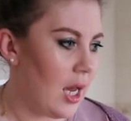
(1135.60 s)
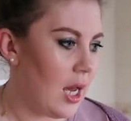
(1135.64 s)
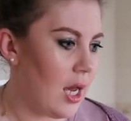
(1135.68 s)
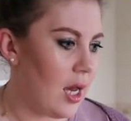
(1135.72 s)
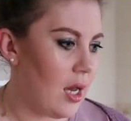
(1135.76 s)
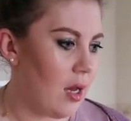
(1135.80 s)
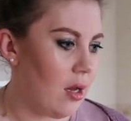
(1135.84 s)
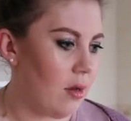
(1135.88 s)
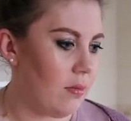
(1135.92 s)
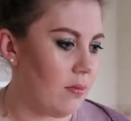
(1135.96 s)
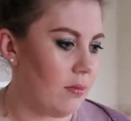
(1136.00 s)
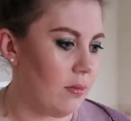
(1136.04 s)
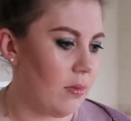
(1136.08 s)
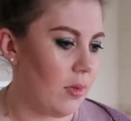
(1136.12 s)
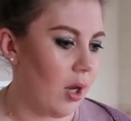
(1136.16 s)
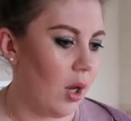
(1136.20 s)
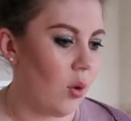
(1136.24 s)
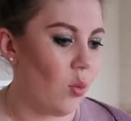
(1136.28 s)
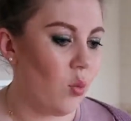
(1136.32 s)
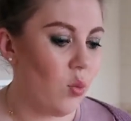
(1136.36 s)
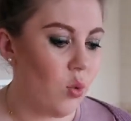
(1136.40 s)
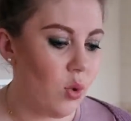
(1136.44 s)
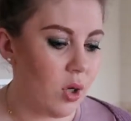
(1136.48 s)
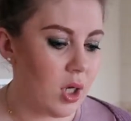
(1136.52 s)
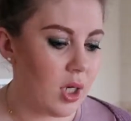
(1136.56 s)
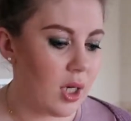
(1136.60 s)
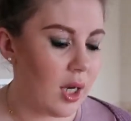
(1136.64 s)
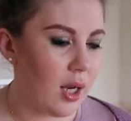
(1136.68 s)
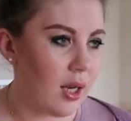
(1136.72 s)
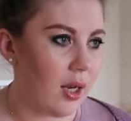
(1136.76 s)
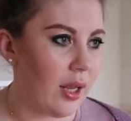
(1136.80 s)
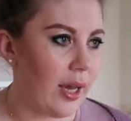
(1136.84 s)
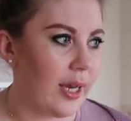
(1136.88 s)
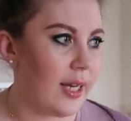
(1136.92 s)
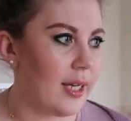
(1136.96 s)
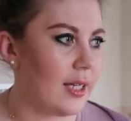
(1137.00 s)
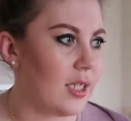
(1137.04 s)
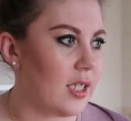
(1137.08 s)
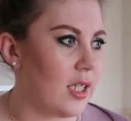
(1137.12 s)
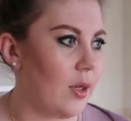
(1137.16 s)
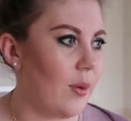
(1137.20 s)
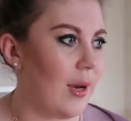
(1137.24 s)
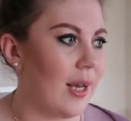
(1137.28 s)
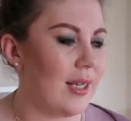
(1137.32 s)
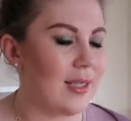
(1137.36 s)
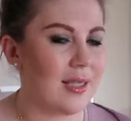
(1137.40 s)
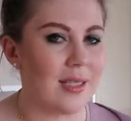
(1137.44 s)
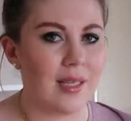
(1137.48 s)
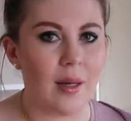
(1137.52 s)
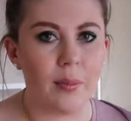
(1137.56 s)
I would like to
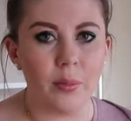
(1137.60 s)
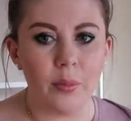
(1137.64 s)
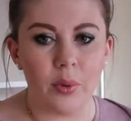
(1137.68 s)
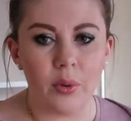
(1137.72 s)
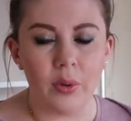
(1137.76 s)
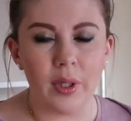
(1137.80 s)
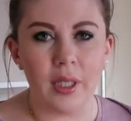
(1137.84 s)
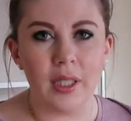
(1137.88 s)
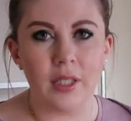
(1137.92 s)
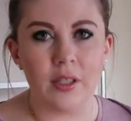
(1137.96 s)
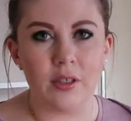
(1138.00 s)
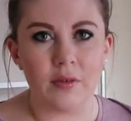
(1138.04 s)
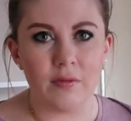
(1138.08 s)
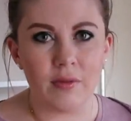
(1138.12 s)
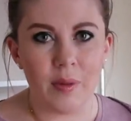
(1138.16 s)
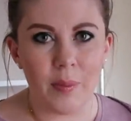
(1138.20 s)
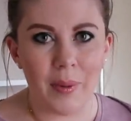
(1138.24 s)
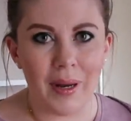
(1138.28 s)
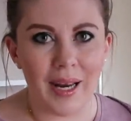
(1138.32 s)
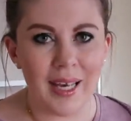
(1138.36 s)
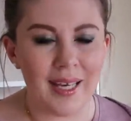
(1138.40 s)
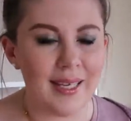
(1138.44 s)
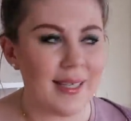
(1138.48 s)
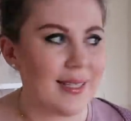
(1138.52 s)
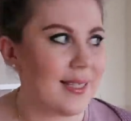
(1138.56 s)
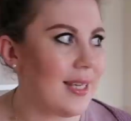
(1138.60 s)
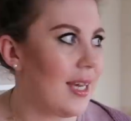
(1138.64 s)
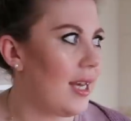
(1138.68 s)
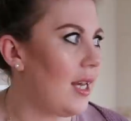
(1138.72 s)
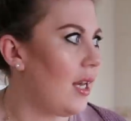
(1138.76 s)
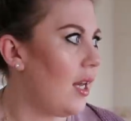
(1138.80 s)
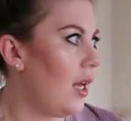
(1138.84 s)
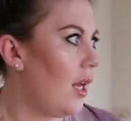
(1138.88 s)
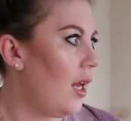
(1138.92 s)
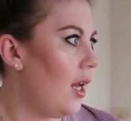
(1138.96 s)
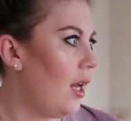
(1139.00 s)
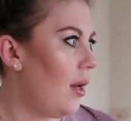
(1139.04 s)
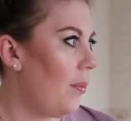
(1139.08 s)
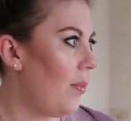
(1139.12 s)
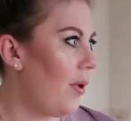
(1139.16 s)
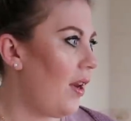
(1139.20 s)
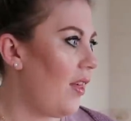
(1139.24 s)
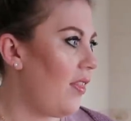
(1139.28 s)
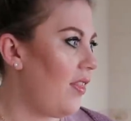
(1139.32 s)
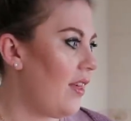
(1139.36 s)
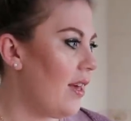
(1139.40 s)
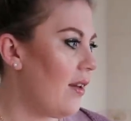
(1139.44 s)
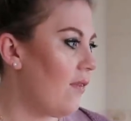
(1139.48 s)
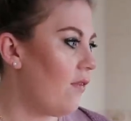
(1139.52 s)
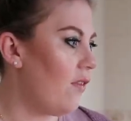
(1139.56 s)
at some point replace it, but
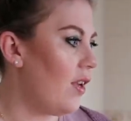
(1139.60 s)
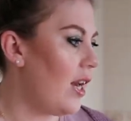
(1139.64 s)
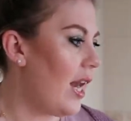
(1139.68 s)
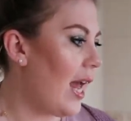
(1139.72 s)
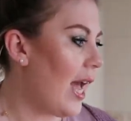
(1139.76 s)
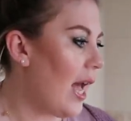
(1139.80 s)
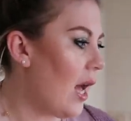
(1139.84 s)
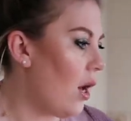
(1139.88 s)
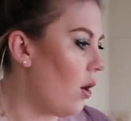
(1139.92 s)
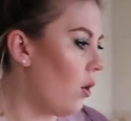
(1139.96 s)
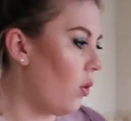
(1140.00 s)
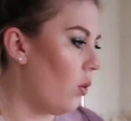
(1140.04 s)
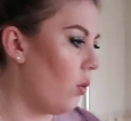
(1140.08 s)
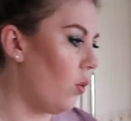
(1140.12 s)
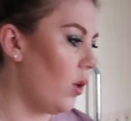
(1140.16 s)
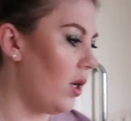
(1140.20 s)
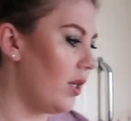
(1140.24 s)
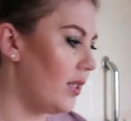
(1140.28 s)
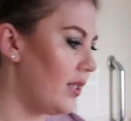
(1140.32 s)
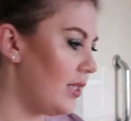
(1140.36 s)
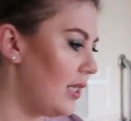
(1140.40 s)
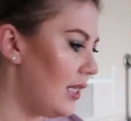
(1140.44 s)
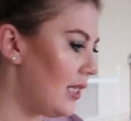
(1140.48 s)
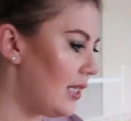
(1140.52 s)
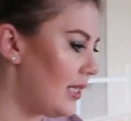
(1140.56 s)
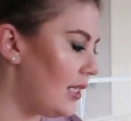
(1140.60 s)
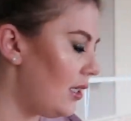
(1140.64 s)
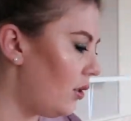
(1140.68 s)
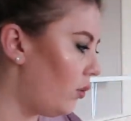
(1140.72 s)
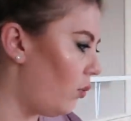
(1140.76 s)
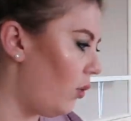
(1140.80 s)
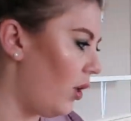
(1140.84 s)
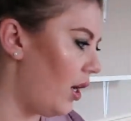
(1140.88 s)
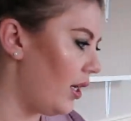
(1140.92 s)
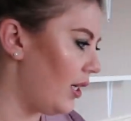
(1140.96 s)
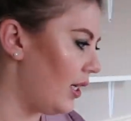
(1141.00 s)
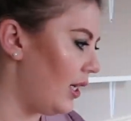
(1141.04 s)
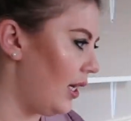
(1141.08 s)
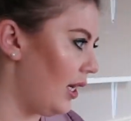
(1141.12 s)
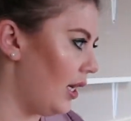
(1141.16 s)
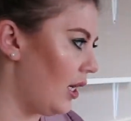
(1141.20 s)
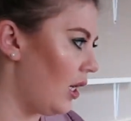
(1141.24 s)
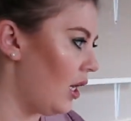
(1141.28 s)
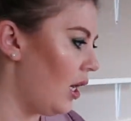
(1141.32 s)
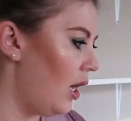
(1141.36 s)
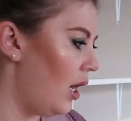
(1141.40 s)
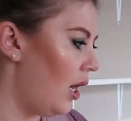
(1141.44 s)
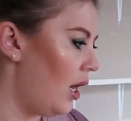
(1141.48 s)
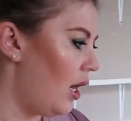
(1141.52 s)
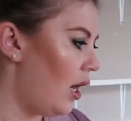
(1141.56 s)
I think for now, whilst it's still
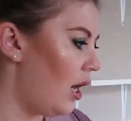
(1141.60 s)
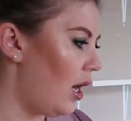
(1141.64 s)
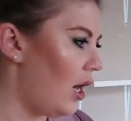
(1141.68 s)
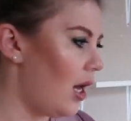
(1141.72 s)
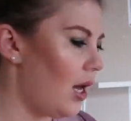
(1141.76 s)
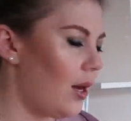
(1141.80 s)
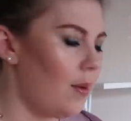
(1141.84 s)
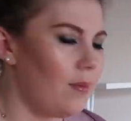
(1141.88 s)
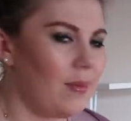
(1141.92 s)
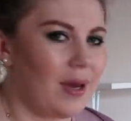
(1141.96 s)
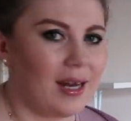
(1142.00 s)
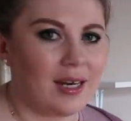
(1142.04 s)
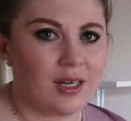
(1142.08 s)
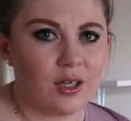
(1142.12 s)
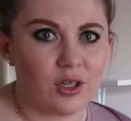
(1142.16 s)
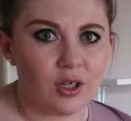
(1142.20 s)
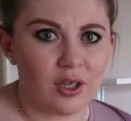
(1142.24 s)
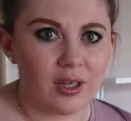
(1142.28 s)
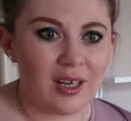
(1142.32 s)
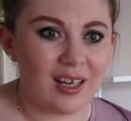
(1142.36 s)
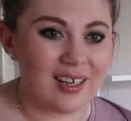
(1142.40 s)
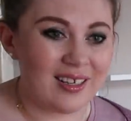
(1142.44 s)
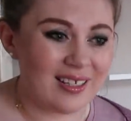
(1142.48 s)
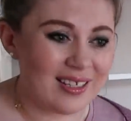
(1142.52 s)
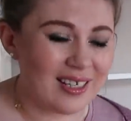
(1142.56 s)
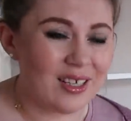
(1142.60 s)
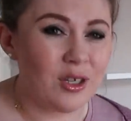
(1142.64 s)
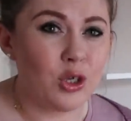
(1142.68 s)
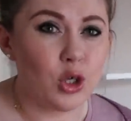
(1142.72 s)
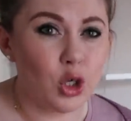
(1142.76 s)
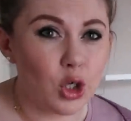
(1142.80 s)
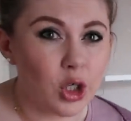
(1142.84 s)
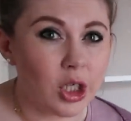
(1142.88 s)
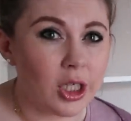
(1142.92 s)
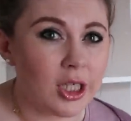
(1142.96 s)
working, and it's in good